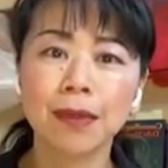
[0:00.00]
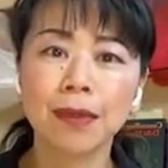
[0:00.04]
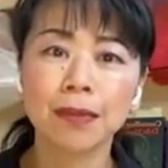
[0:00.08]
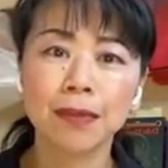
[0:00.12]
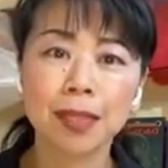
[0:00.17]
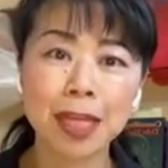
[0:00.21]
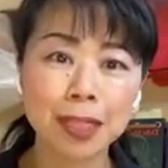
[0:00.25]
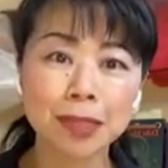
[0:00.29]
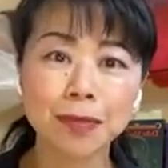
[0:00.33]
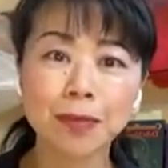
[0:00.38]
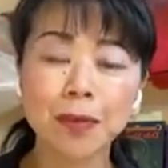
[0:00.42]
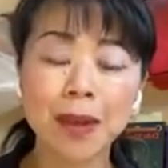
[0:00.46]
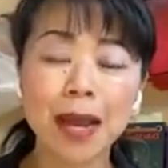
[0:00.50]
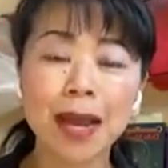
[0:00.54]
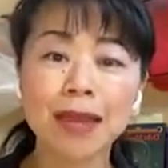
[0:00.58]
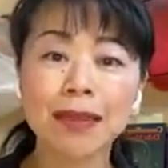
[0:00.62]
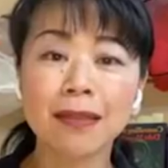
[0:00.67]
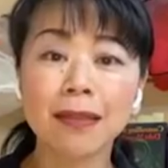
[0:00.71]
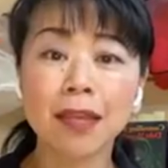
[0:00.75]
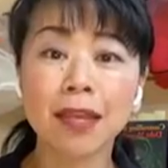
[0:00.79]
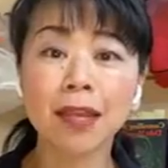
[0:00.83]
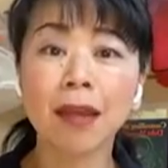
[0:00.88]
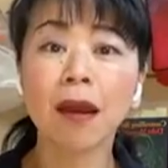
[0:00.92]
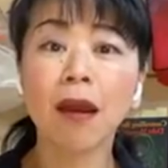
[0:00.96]
That's why
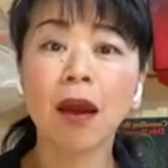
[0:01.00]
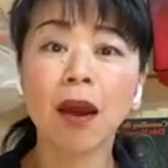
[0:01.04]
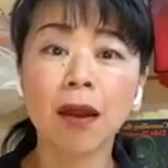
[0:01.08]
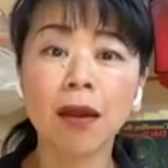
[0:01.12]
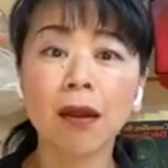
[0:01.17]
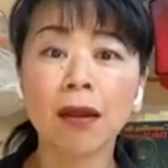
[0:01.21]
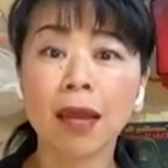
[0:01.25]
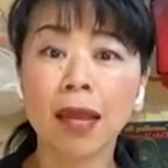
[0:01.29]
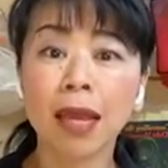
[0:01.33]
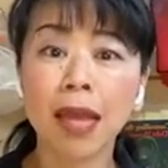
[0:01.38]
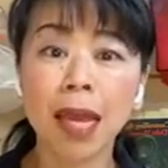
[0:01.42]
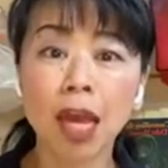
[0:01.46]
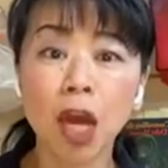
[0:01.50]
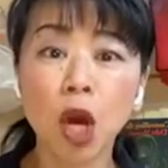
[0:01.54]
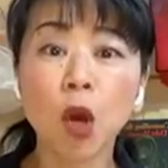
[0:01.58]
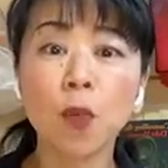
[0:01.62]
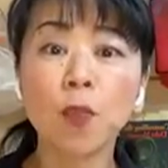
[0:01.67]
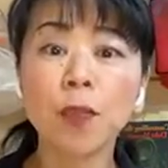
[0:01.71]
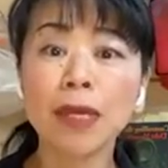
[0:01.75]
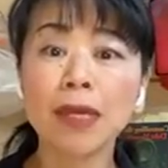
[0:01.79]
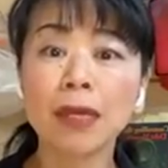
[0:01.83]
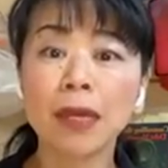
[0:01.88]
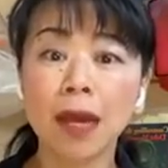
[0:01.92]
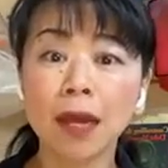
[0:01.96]
they are
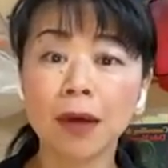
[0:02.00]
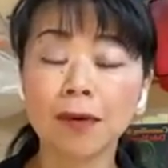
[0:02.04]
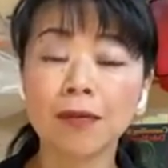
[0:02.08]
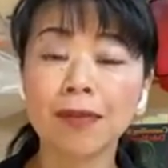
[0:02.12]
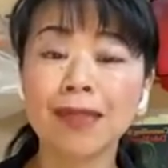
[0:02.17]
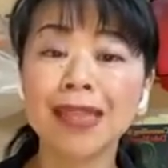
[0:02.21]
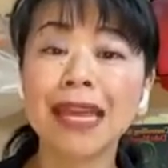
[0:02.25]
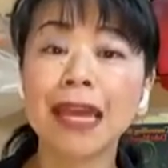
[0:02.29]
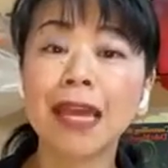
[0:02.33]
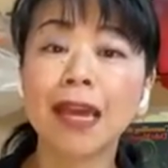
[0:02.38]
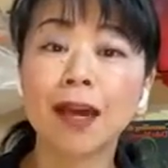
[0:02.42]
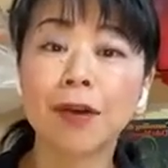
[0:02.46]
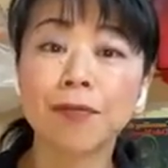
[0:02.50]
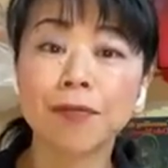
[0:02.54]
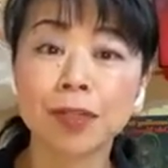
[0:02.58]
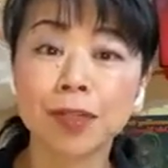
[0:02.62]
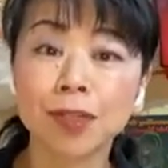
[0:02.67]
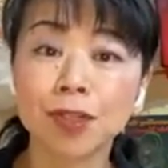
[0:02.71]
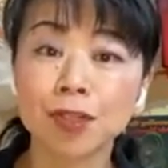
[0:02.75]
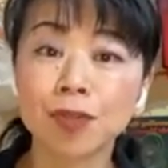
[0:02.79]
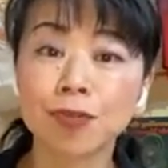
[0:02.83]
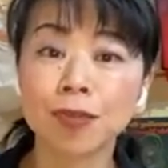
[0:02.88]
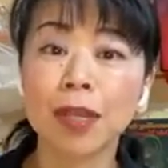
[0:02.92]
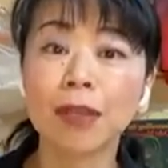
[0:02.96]
helping out. They have a
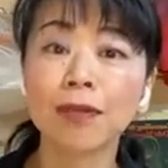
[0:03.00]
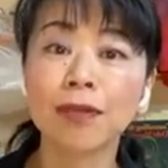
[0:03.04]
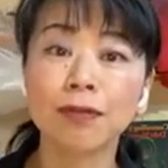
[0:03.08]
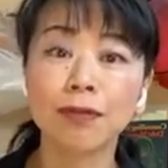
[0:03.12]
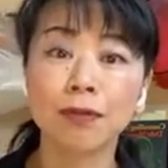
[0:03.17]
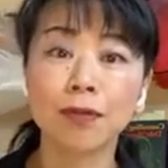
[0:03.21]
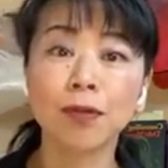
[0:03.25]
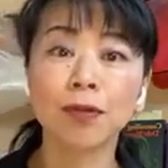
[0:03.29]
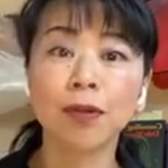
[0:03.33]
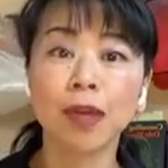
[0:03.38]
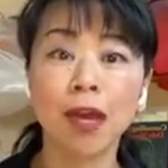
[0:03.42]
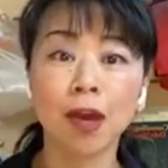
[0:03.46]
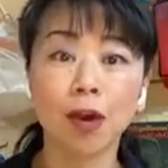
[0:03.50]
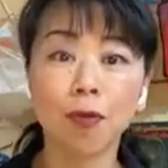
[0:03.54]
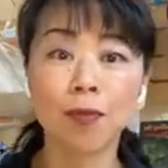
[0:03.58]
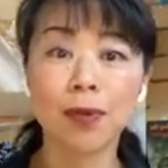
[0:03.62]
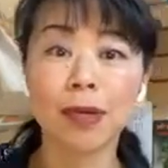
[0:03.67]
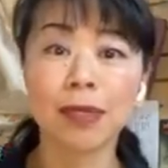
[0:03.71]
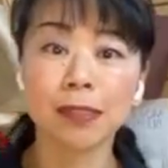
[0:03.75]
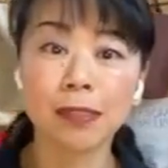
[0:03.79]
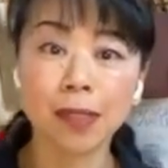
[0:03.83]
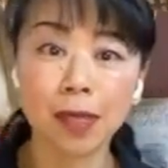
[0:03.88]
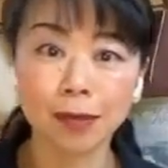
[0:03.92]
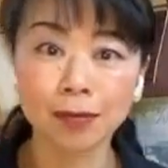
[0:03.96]
strength to help
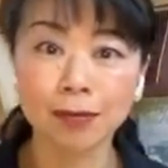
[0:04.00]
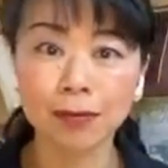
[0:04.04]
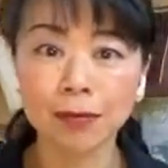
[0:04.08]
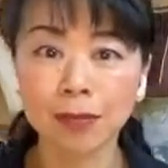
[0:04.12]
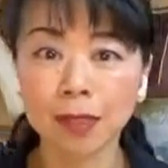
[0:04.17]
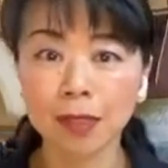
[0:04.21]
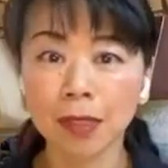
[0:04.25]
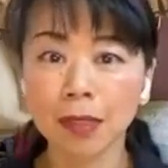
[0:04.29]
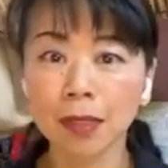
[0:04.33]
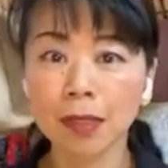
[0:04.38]
us out.